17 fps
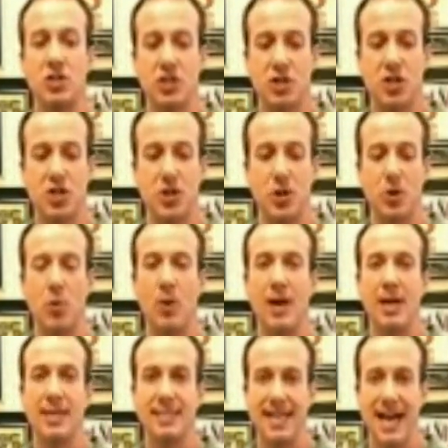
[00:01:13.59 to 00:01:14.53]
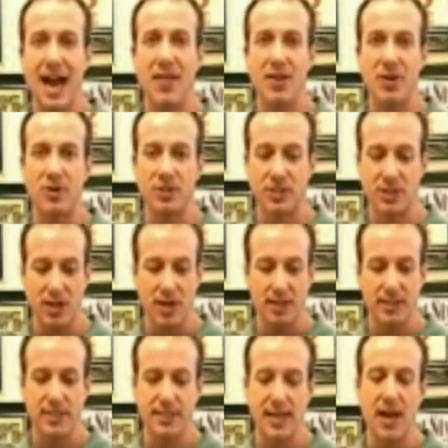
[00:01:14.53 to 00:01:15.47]
two tethers
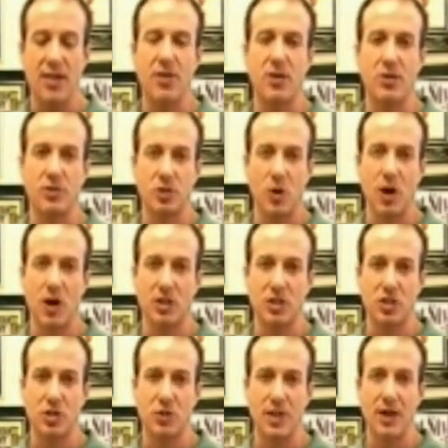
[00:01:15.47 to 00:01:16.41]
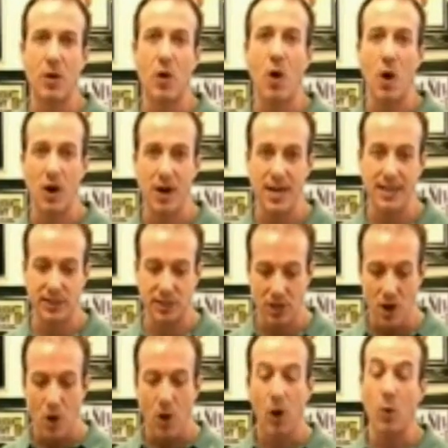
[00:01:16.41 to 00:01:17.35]
to tether your dog to their harness